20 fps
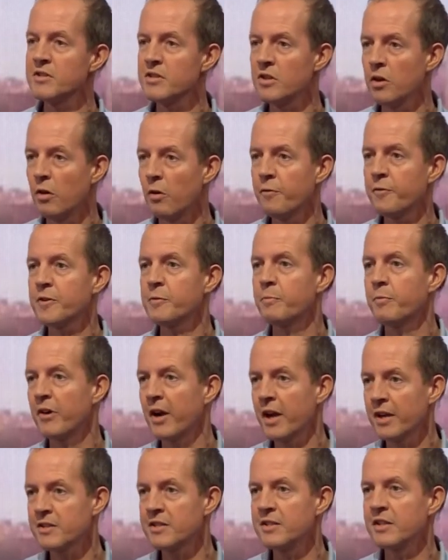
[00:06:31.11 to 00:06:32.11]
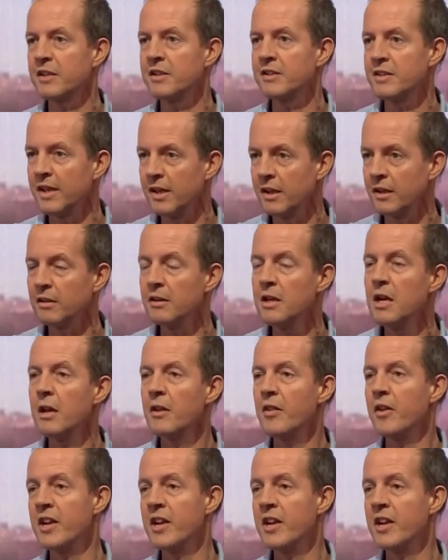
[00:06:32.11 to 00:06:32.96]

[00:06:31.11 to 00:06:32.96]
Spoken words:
soft Brexit deal